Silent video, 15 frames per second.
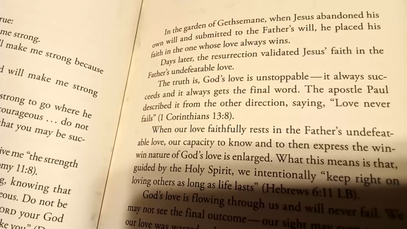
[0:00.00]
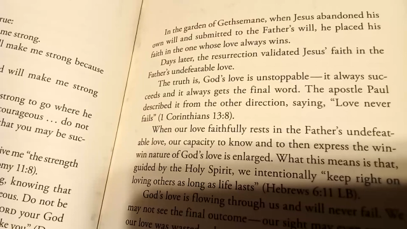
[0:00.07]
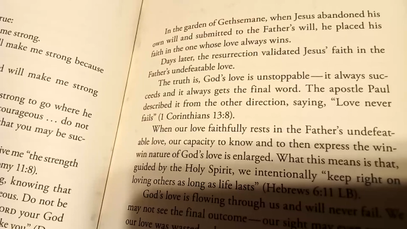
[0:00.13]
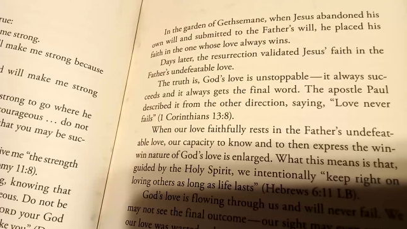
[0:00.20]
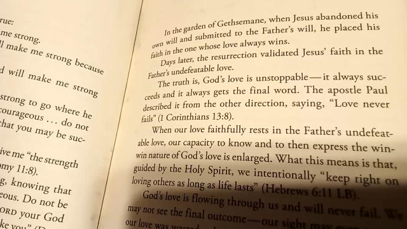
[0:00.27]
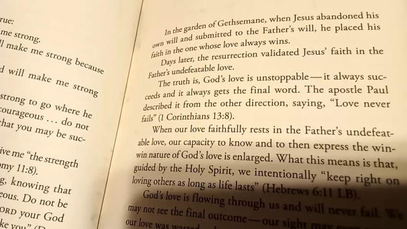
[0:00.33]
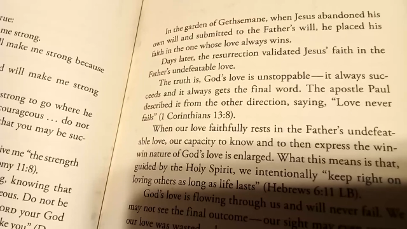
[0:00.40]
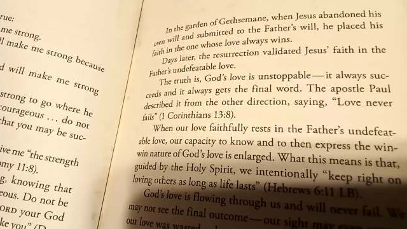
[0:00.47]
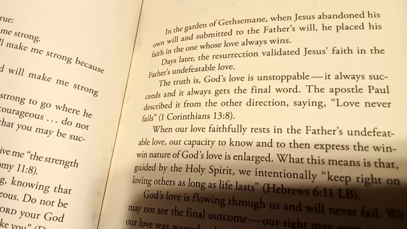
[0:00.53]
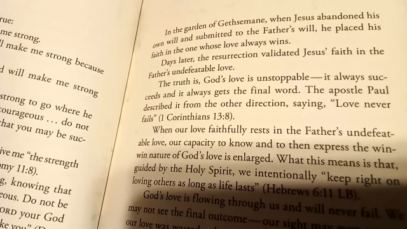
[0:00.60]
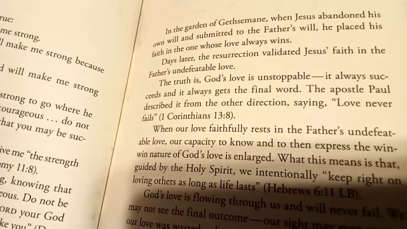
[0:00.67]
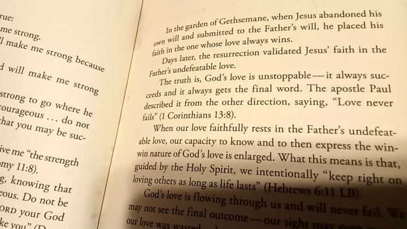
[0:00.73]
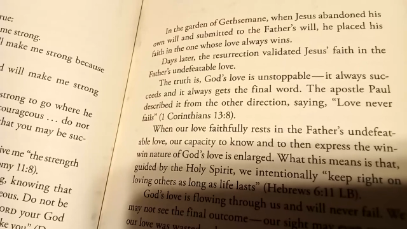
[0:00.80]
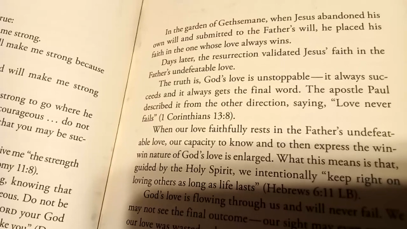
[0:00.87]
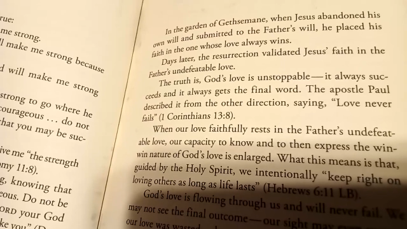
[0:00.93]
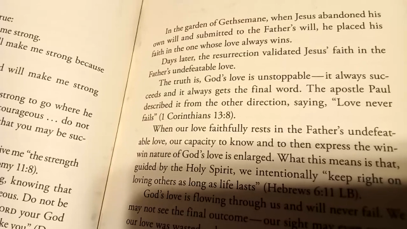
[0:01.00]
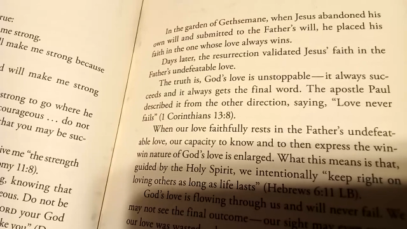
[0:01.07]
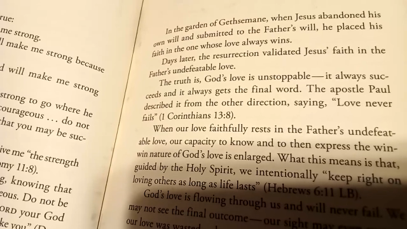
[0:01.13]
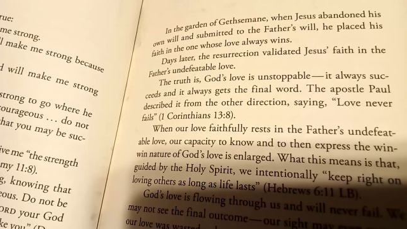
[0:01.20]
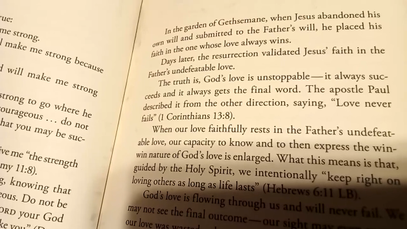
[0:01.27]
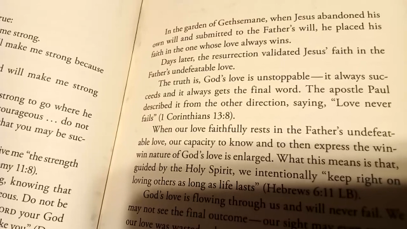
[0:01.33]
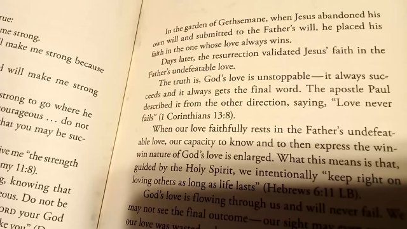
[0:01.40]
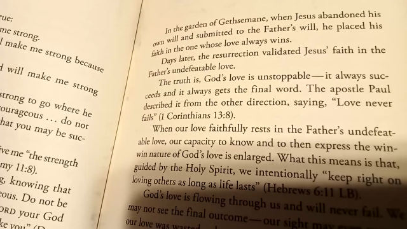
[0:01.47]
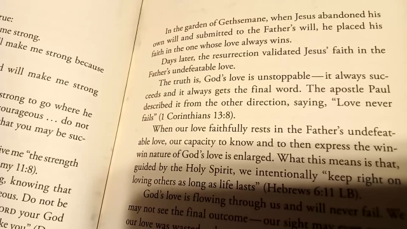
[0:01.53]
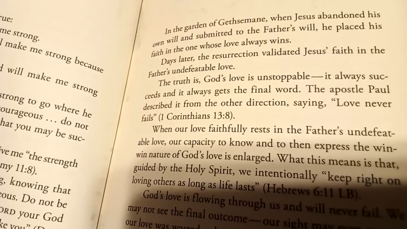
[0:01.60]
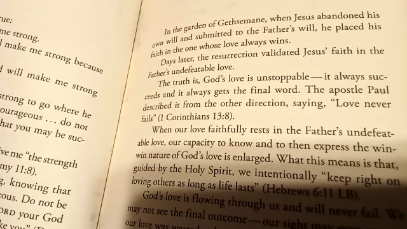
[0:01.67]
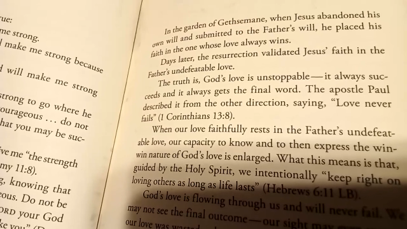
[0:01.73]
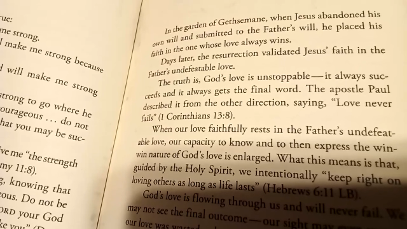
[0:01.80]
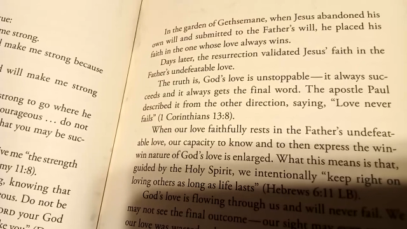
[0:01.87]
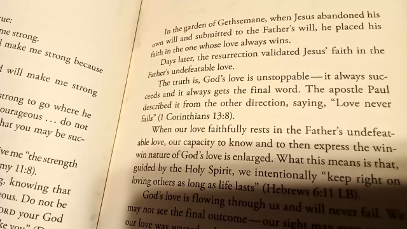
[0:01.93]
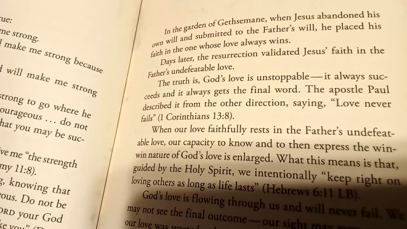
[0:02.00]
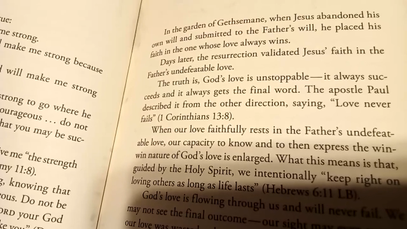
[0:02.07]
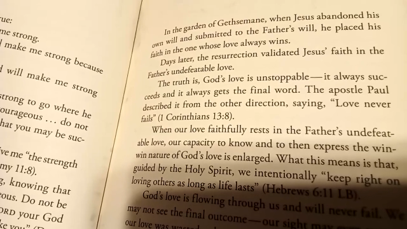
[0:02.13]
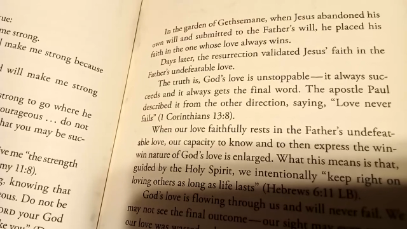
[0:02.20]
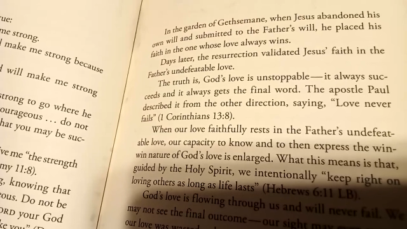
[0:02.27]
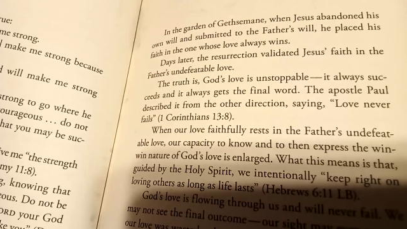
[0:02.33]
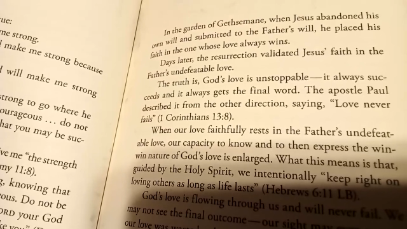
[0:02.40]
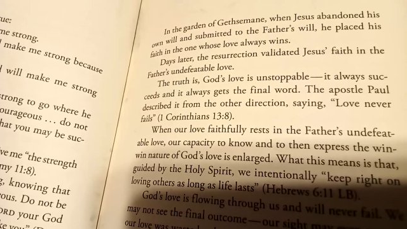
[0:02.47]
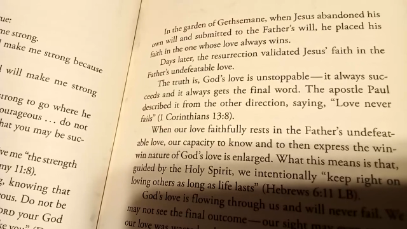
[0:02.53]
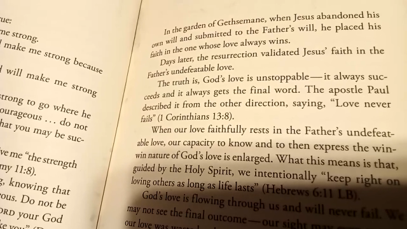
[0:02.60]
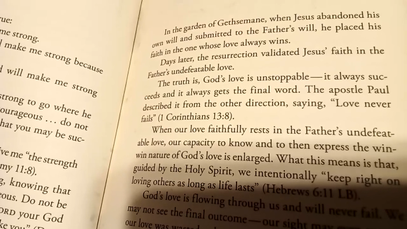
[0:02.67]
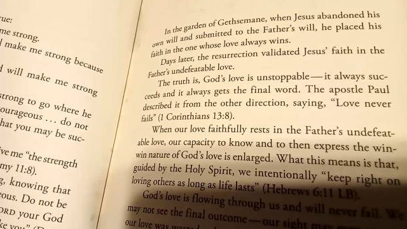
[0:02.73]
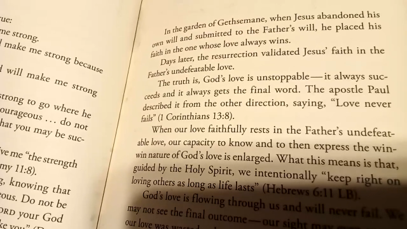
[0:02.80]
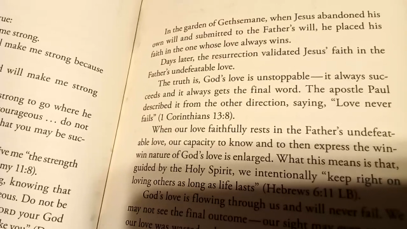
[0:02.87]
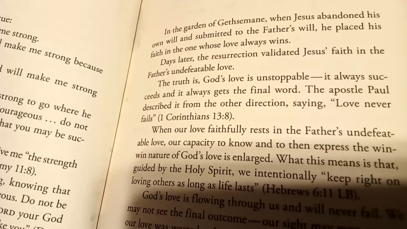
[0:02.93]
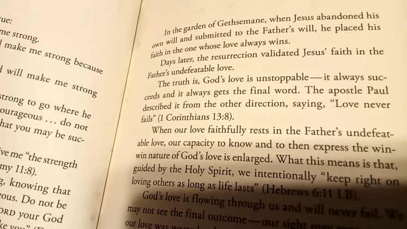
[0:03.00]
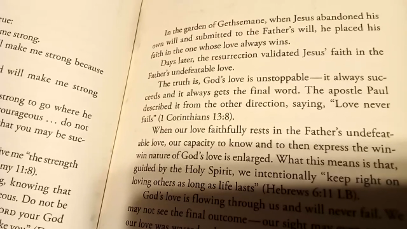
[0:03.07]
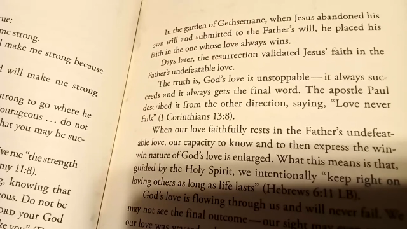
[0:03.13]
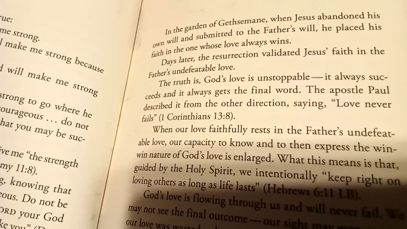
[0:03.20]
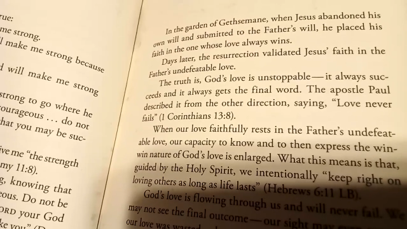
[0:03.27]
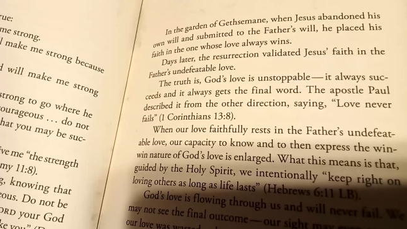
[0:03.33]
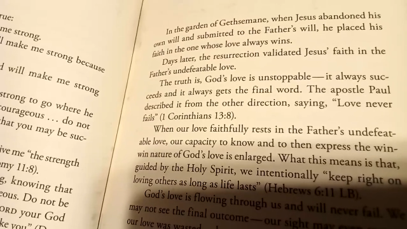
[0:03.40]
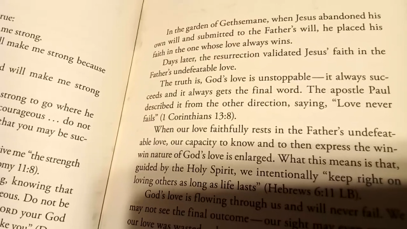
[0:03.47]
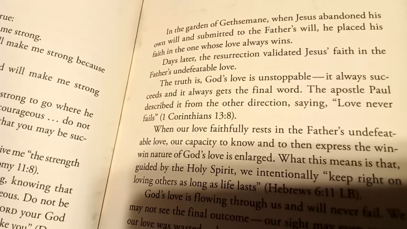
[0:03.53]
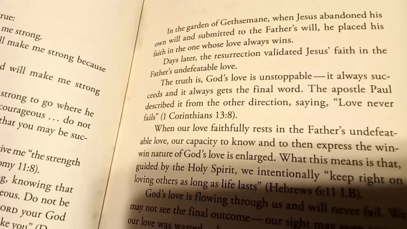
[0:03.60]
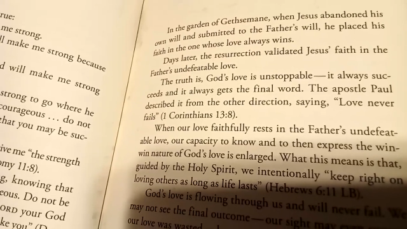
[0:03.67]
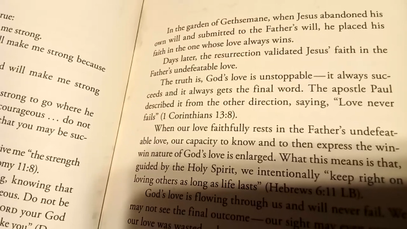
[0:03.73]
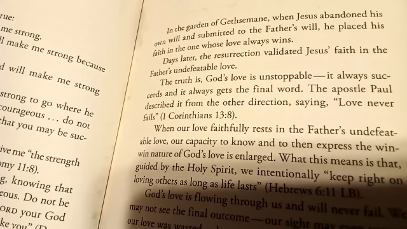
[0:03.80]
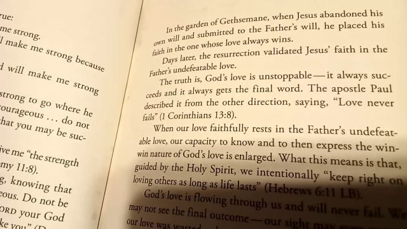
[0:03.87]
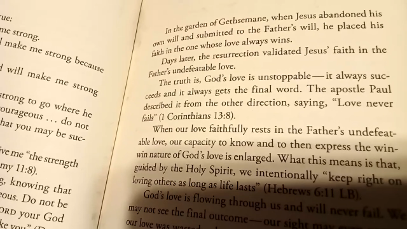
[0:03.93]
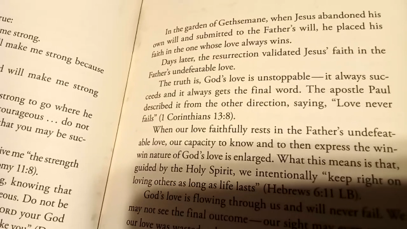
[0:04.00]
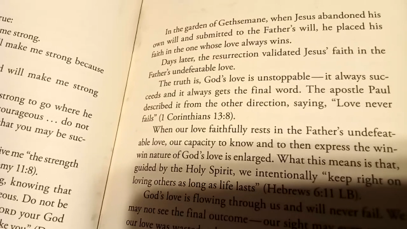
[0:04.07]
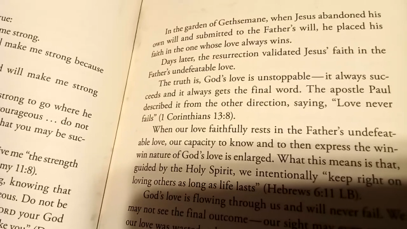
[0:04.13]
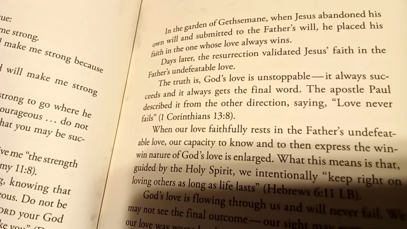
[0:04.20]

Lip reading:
Nobody's mouth can be seen.